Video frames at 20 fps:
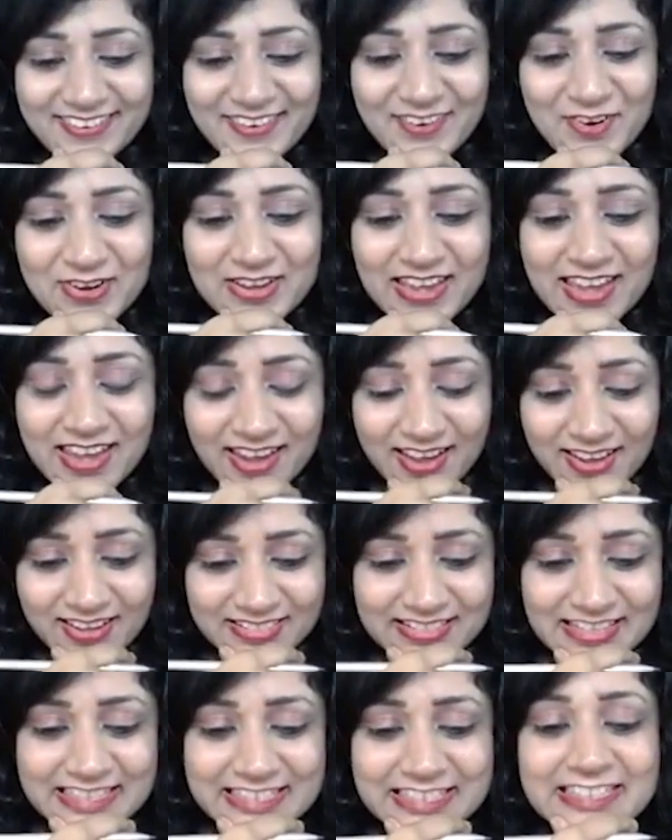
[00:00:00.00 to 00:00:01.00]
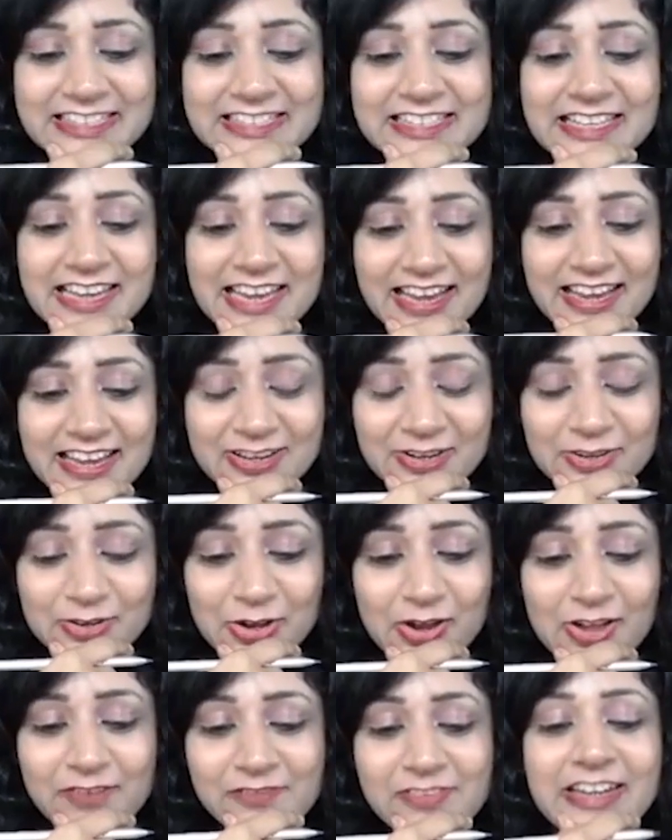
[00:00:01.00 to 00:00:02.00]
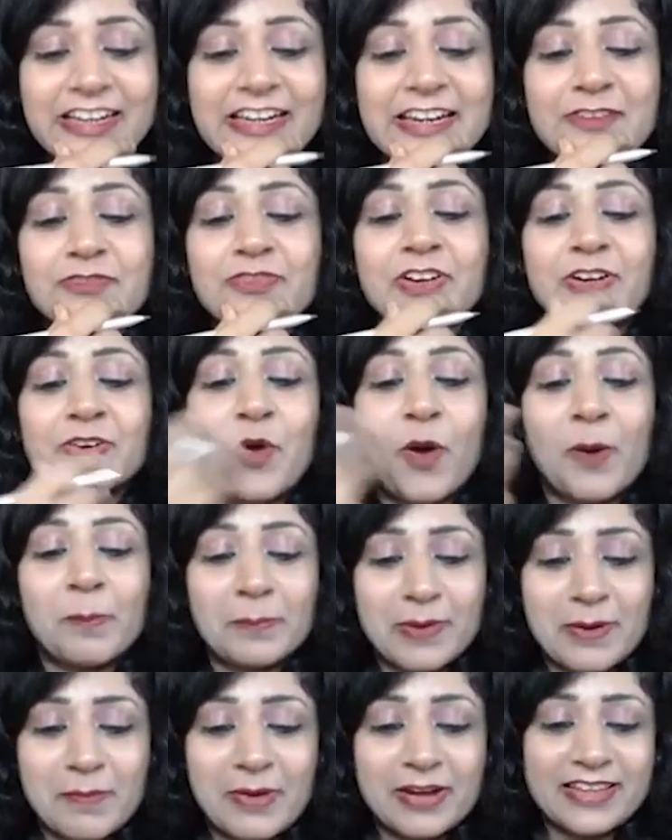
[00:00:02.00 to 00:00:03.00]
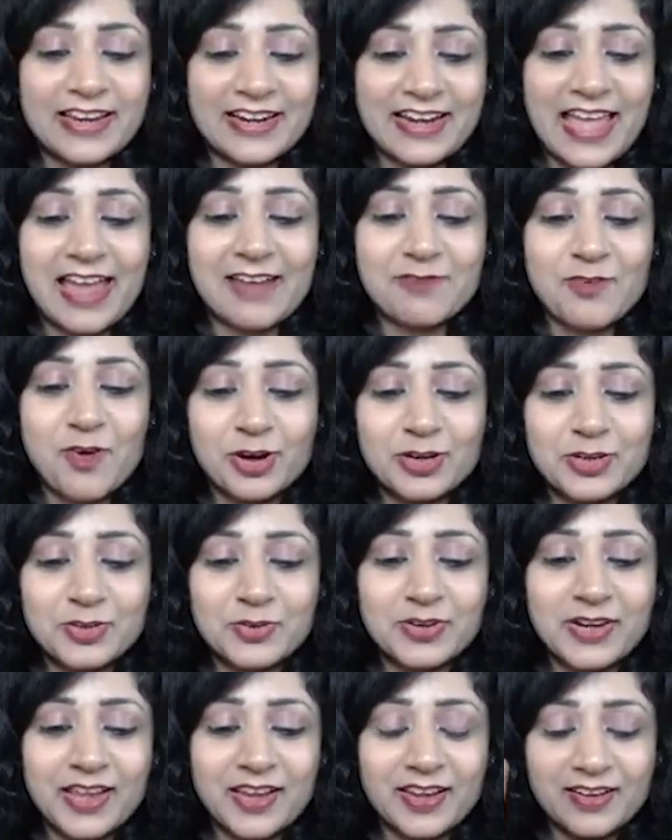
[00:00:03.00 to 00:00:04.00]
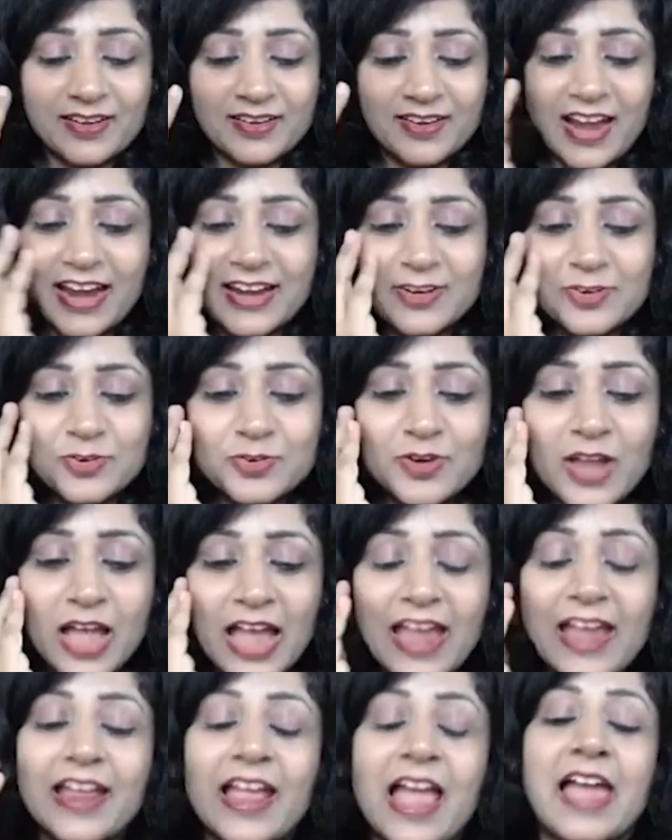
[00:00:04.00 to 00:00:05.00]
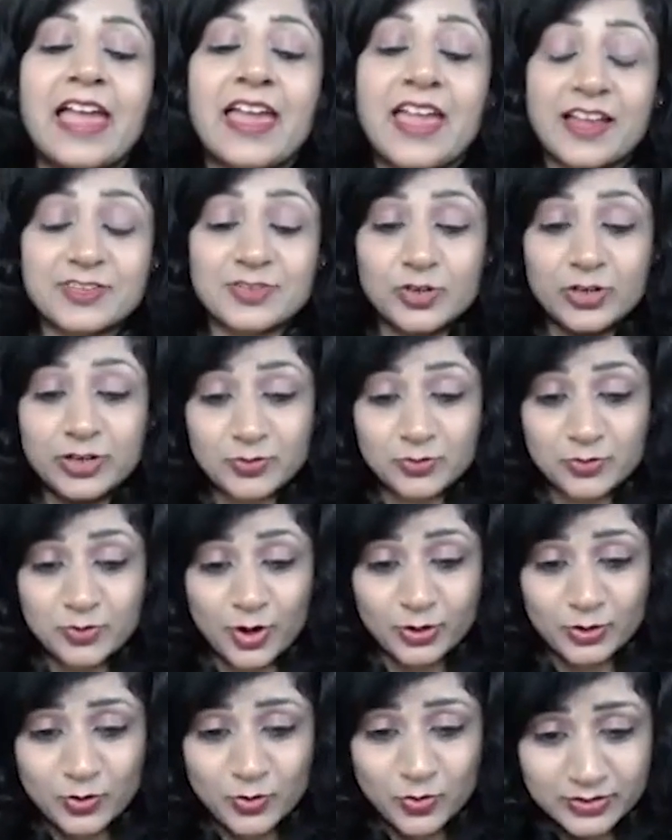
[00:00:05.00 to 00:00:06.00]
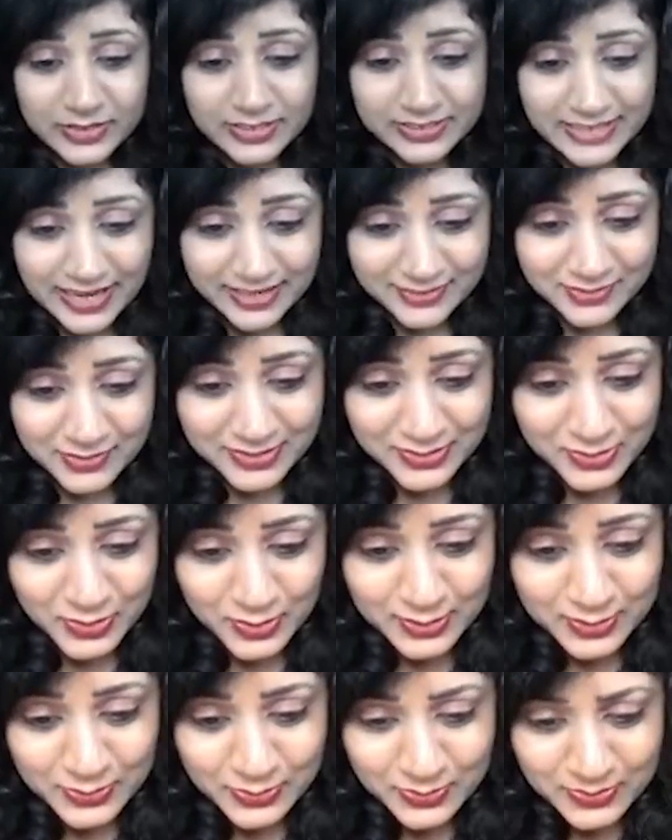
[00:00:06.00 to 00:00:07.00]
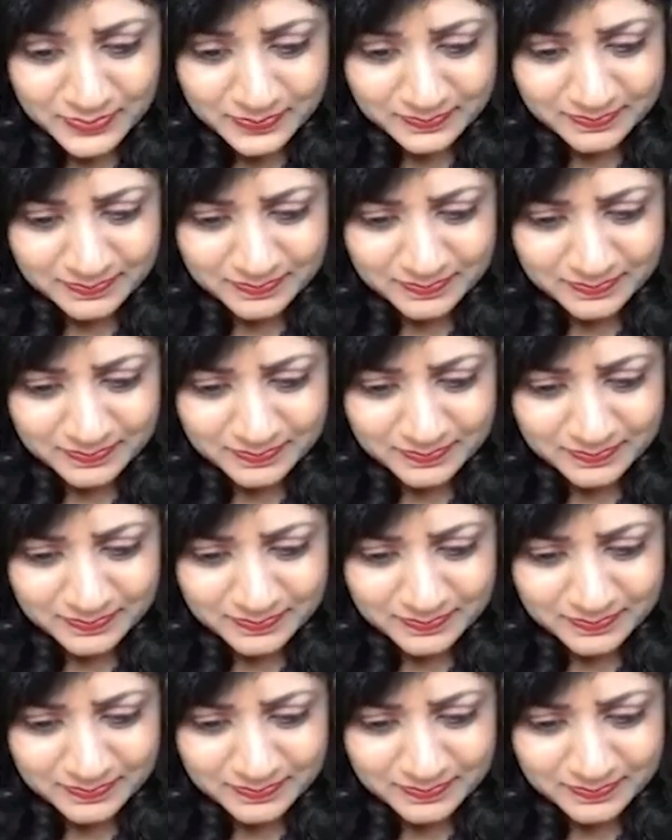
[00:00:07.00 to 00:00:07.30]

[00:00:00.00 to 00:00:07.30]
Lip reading: okay, this is the, you know, a very different compliment that I have got today. I actually do not know this actress also.